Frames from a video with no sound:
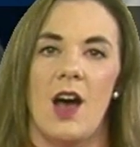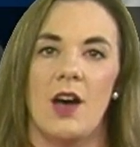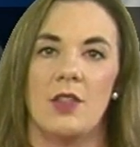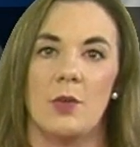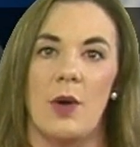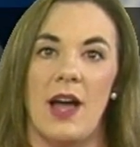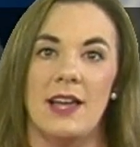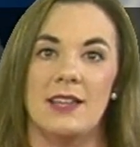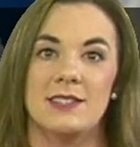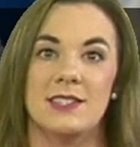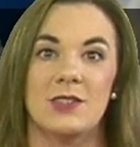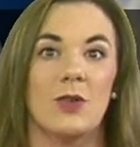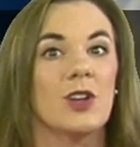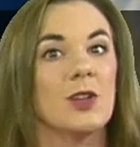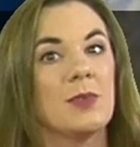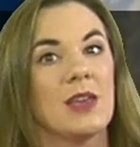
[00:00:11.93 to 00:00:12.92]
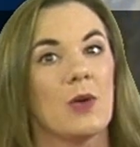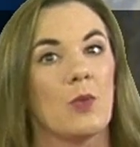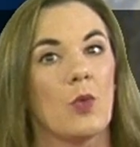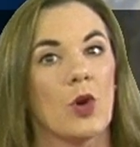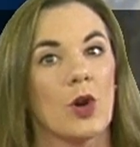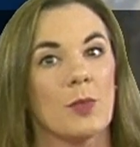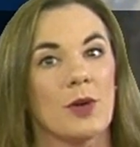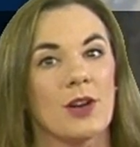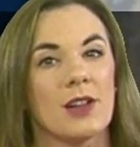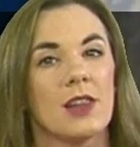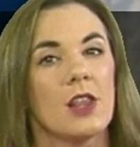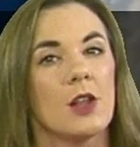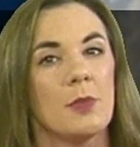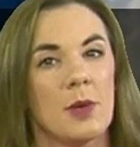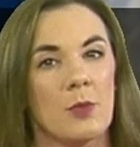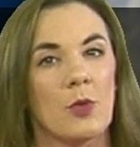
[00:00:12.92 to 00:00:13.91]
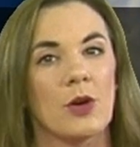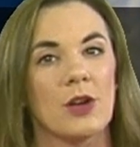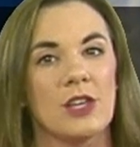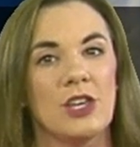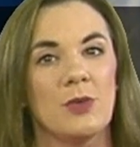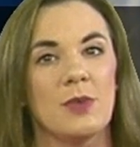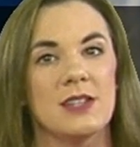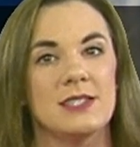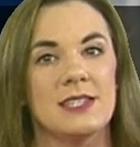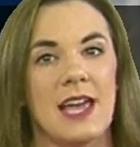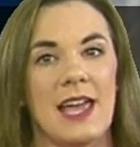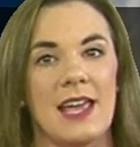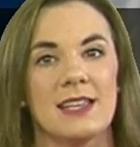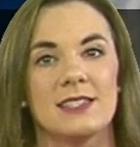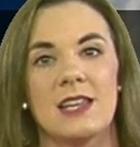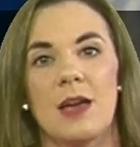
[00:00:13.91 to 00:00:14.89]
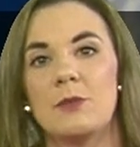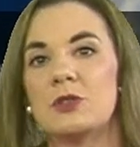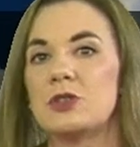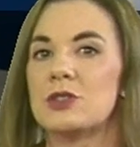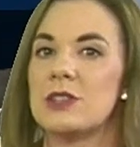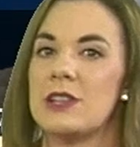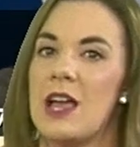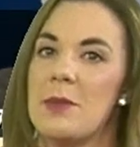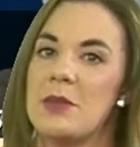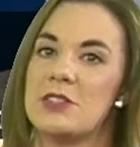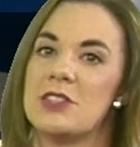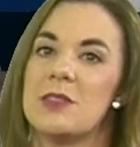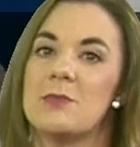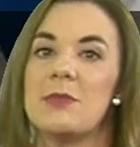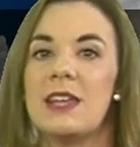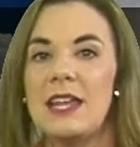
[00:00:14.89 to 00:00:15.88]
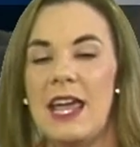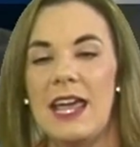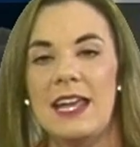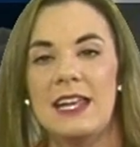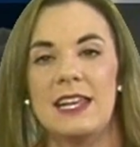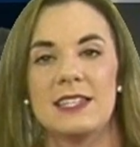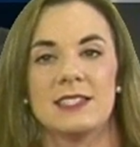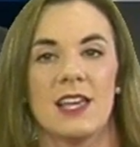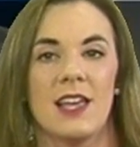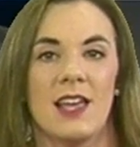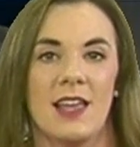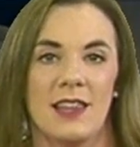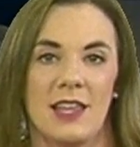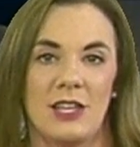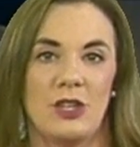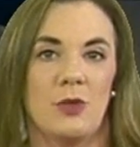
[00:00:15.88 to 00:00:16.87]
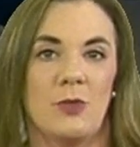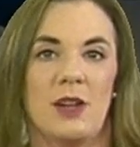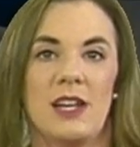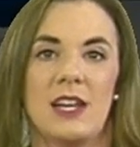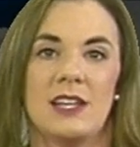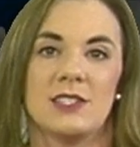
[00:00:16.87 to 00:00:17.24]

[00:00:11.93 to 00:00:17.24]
Otherwise, it's going to be a warmer and a little bit more humid day as temperatures climb into the mid 80s. The humidity